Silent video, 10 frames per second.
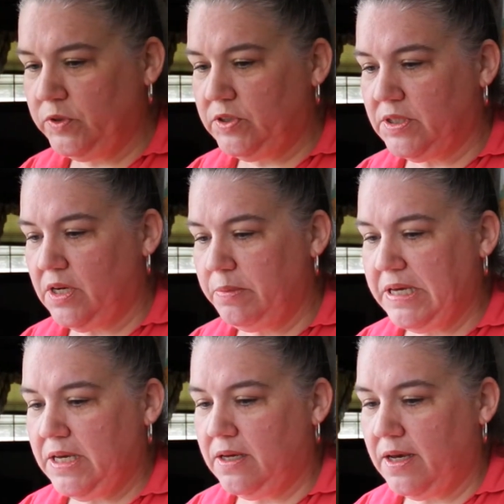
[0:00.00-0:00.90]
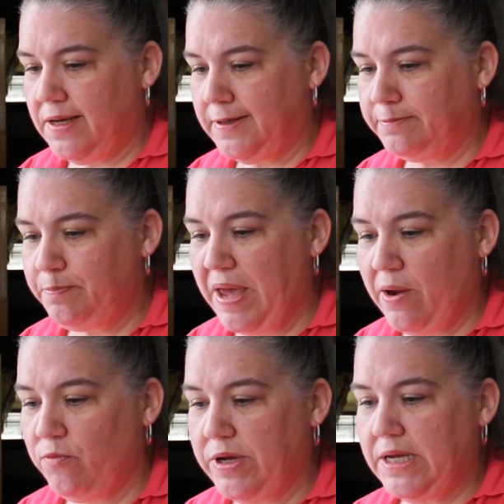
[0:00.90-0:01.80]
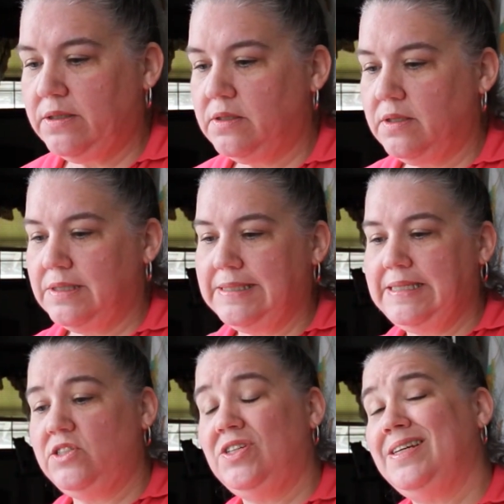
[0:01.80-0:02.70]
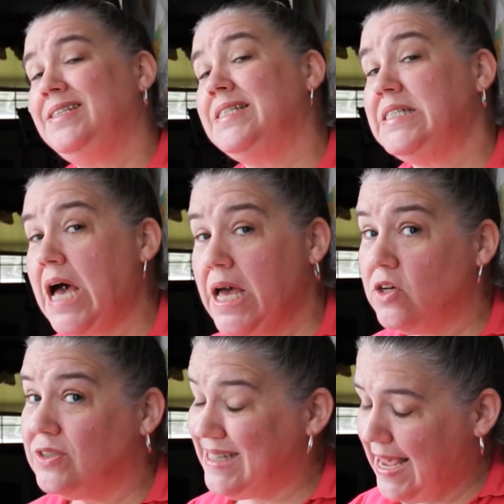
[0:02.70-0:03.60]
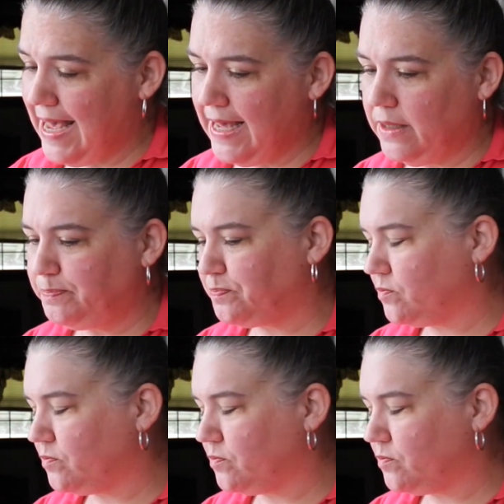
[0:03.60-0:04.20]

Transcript: which is going to be um, Pam Reed's Stitching Style Tag.